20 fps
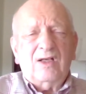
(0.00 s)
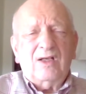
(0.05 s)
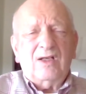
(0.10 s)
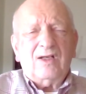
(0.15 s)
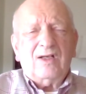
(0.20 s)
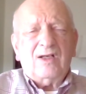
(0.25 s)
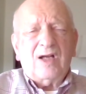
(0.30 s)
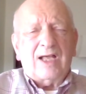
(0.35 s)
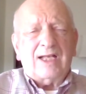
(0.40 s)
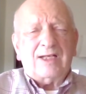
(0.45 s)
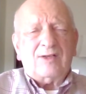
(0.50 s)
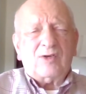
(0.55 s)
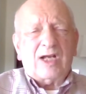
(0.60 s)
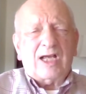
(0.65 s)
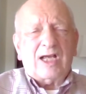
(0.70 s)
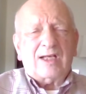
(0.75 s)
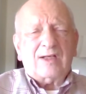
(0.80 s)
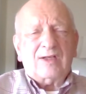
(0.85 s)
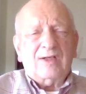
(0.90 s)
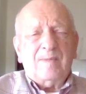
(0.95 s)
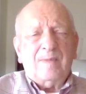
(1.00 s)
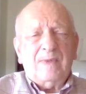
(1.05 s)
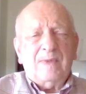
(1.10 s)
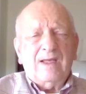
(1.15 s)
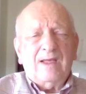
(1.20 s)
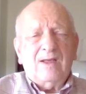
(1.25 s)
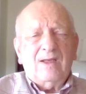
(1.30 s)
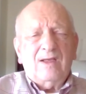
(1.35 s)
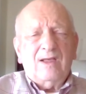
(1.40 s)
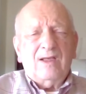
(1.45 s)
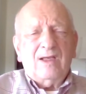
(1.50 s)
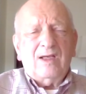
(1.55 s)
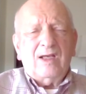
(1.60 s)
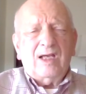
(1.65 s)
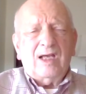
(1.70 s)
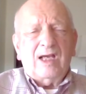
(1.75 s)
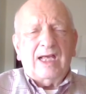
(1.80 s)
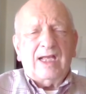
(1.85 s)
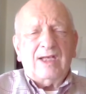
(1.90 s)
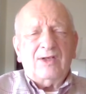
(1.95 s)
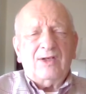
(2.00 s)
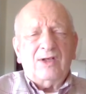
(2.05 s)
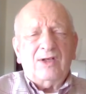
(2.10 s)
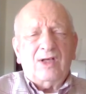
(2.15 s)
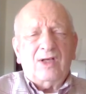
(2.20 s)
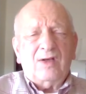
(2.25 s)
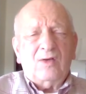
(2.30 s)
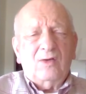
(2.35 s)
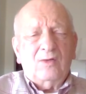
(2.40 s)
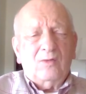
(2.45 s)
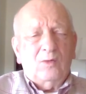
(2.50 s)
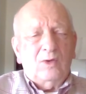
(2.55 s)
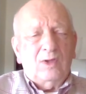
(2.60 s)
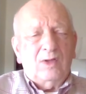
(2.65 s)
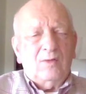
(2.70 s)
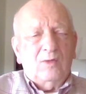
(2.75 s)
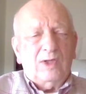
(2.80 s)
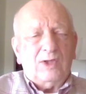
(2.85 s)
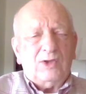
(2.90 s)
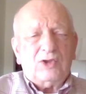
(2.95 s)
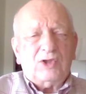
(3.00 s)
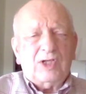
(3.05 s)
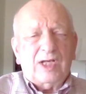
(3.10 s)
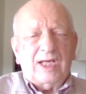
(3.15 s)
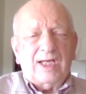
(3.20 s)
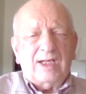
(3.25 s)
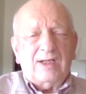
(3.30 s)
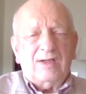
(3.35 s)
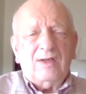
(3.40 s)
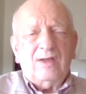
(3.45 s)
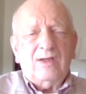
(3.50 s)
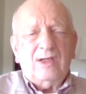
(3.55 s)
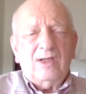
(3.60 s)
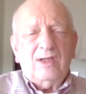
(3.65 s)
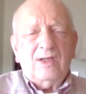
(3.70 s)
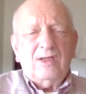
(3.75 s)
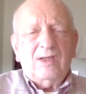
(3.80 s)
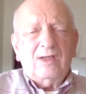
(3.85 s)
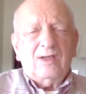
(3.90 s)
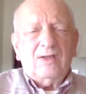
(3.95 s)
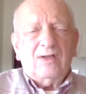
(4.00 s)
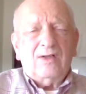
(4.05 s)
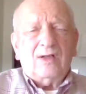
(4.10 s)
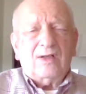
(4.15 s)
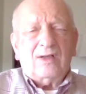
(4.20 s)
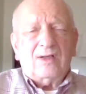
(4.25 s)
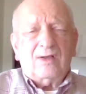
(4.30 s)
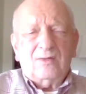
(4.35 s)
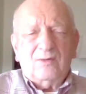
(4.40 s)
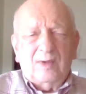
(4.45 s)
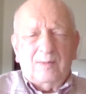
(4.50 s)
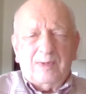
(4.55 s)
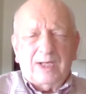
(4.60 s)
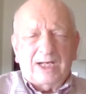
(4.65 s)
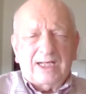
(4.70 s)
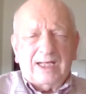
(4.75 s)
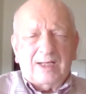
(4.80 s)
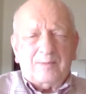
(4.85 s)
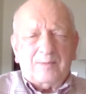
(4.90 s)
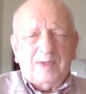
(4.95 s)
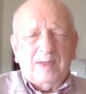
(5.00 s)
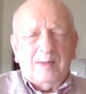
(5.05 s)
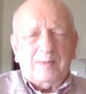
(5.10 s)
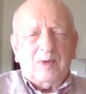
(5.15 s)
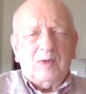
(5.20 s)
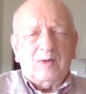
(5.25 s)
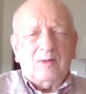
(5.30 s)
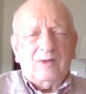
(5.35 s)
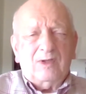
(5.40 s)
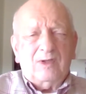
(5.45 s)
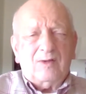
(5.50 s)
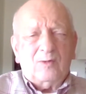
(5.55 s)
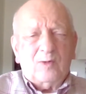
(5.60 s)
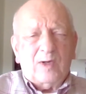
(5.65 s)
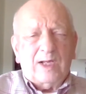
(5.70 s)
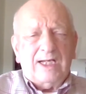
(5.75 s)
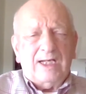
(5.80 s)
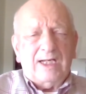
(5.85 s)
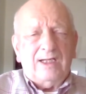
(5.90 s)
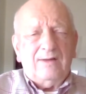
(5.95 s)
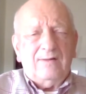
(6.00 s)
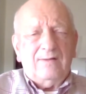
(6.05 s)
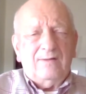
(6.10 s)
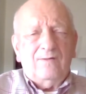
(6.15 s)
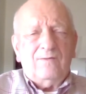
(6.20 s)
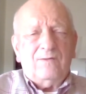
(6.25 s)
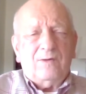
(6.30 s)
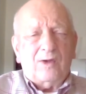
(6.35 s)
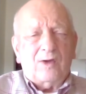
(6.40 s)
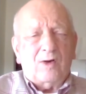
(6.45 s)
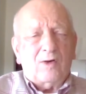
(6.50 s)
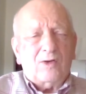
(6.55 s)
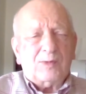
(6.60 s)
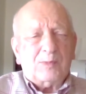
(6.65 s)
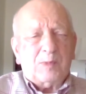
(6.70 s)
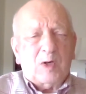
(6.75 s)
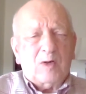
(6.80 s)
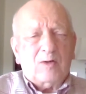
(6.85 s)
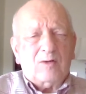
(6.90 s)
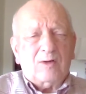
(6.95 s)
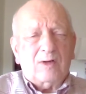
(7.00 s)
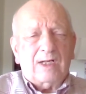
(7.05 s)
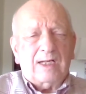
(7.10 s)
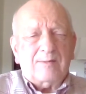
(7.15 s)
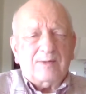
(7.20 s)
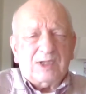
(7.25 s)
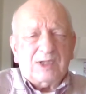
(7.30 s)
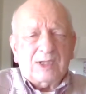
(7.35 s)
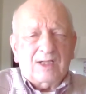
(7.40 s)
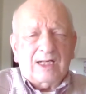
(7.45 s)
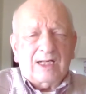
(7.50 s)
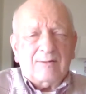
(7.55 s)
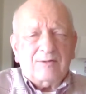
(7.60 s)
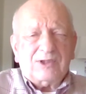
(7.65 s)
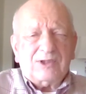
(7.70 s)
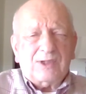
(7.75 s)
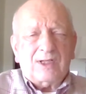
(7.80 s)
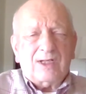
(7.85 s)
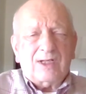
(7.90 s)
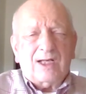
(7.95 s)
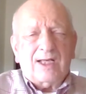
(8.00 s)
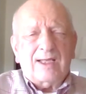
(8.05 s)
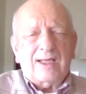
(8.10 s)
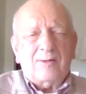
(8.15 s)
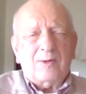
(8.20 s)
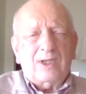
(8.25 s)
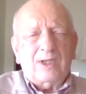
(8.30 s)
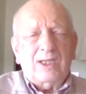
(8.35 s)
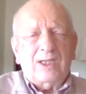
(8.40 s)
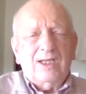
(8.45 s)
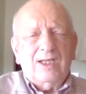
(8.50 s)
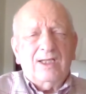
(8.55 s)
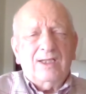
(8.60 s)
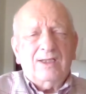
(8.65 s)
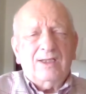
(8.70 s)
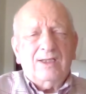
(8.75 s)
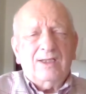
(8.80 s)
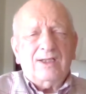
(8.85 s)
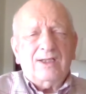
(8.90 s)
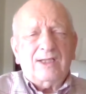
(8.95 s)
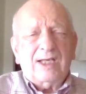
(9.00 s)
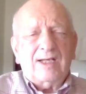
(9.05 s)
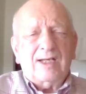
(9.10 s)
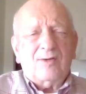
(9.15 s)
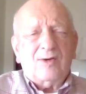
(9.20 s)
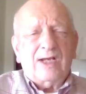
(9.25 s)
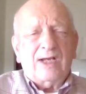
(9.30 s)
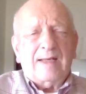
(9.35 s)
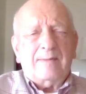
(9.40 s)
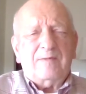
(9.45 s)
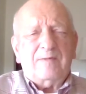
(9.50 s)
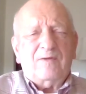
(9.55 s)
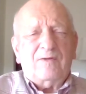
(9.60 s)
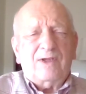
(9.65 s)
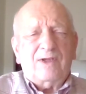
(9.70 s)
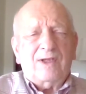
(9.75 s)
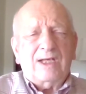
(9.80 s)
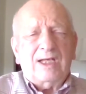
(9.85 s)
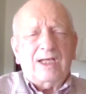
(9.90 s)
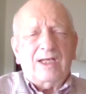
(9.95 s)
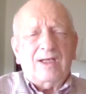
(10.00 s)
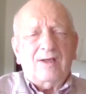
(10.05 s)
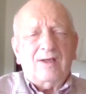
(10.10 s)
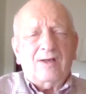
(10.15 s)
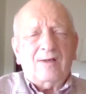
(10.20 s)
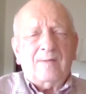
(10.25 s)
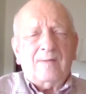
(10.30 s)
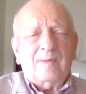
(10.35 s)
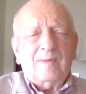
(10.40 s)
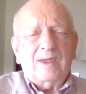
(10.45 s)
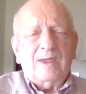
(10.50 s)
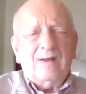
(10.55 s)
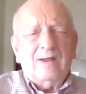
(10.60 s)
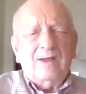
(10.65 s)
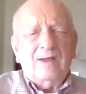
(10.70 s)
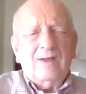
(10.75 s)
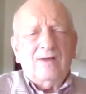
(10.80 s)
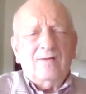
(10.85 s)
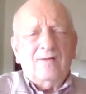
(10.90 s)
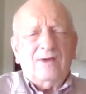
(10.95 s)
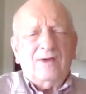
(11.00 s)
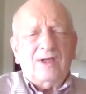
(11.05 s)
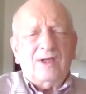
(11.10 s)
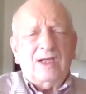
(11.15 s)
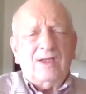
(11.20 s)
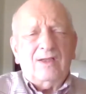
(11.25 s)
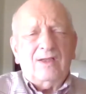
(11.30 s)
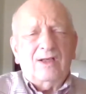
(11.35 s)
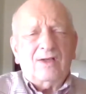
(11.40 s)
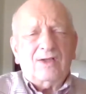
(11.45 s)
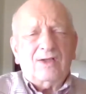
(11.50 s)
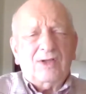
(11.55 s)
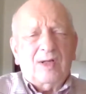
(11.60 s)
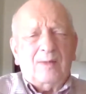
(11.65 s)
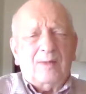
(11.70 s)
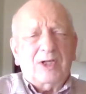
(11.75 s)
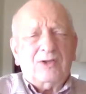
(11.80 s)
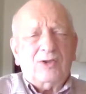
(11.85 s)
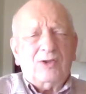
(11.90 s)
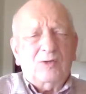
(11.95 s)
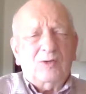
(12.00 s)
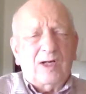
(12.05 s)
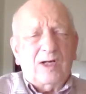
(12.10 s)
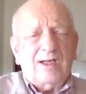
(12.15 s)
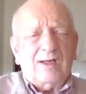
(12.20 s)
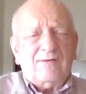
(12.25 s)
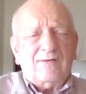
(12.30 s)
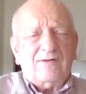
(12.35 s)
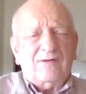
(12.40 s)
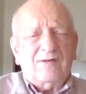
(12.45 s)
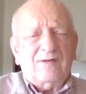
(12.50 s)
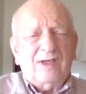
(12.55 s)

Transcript: contract, and which said we better get people ready for those programs. And I was the guy that they grabbed for the W2F.